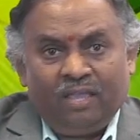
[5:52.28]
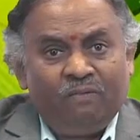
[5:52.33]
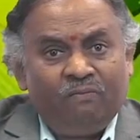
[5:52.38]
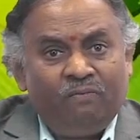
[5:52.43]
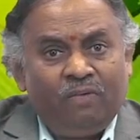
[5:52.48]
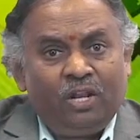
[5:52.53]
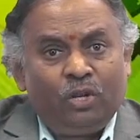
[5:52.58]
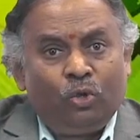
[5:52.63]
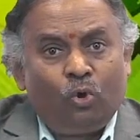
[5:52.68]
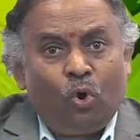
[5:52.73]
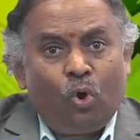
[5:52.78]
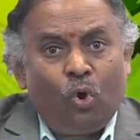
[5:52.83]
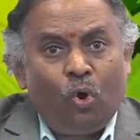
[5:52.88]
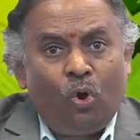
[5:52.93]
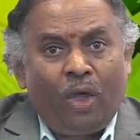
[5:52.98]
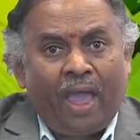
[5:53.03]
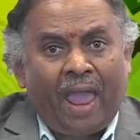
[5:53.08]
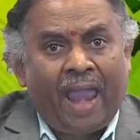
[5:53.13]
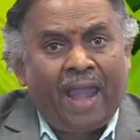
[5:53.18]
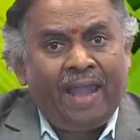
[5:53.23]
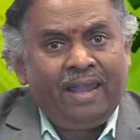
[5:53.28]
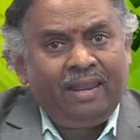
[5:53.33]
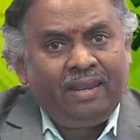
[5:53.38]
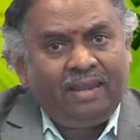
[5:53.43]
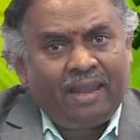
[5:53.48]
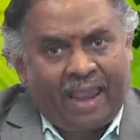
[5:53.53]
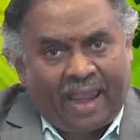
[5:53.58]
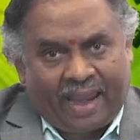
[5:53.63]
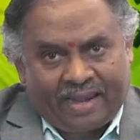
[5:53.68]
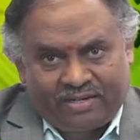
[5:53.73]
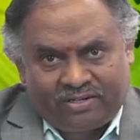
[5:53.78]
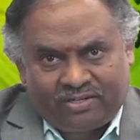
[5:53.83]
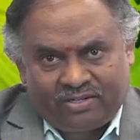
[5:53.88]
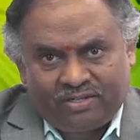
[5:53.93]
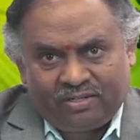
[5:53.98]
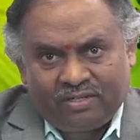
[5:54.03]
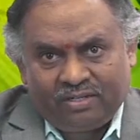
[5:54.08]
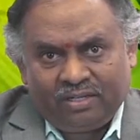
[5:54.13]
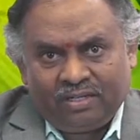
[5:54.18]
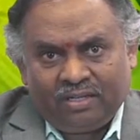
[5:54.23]
will go hand in hand
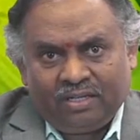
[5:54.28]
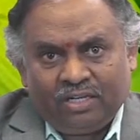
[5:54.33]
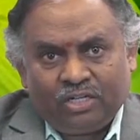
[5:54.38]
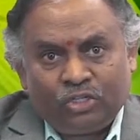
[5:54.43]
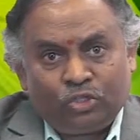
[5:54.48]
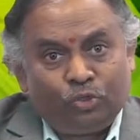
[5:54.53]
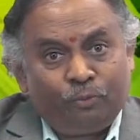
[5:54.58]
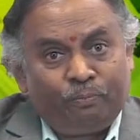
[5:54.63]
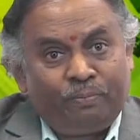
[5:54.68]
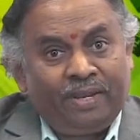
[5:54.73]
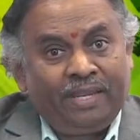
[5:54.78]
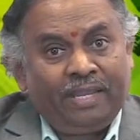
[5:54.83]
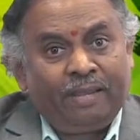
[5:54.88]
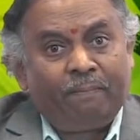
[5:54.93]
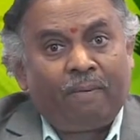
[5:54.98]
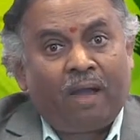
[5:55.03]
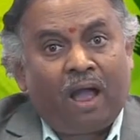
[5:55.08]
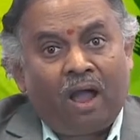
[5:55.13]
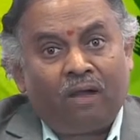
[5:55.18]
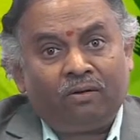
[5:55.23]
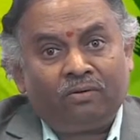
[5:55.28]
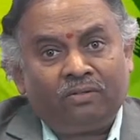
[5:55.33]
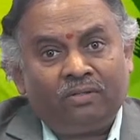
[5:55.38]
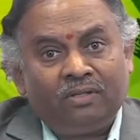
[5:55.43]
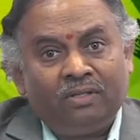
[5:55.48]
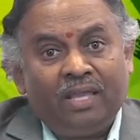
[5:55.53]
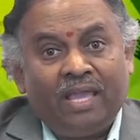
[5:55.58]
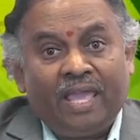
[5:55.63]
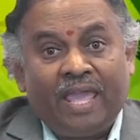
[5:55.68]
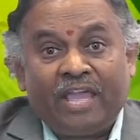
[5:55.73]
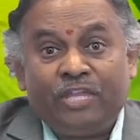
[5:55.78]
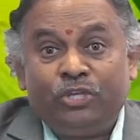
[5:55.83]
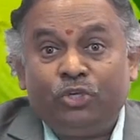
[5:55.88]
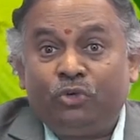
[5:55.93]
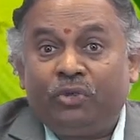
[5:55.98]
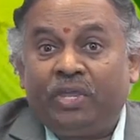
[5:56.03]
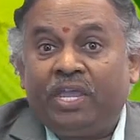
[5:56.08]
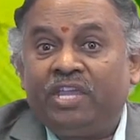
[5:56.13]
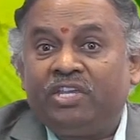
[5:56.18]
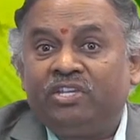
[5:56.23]
to bring about
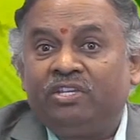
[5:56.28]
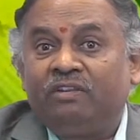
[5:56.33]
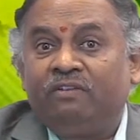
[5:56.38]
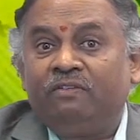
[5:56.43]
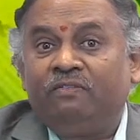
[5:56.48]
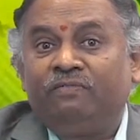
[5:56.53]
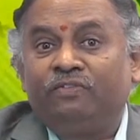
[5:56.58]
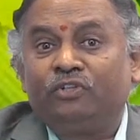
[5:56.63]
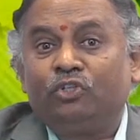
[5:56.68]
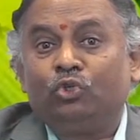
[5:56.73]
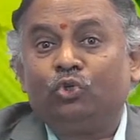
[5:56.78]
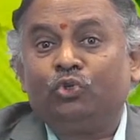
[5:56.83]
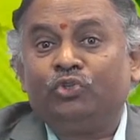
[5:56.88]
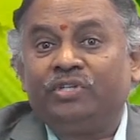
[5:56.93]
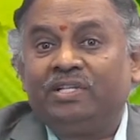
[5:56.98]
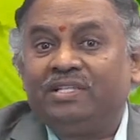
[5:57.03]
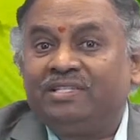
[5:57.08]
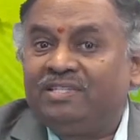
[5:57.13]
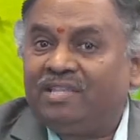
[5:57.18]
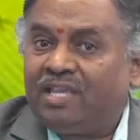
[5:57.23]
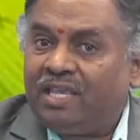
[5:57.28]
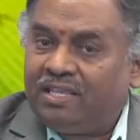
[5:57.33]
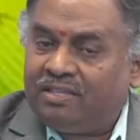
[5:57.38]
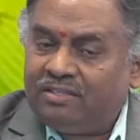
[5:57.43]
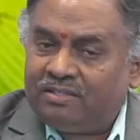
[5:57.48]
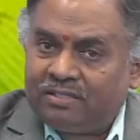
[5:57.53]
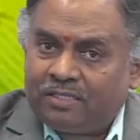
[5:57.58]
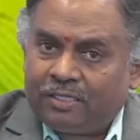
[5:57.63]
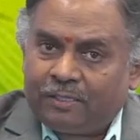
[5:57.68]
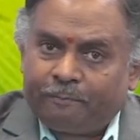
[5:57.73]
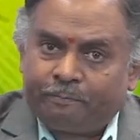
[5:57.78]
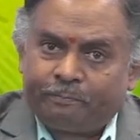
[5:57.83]
education for social change.